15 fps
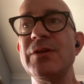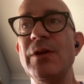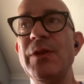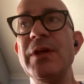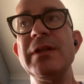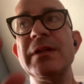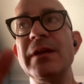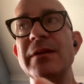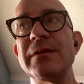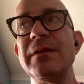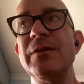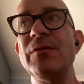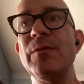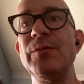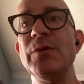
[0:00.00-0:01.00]
So I think that
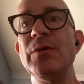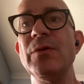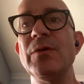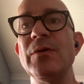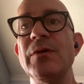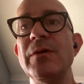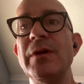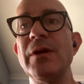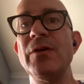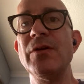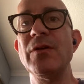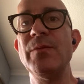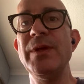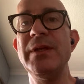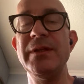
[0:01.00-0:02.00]
the crypto
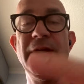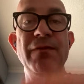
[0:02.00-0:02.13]
economy,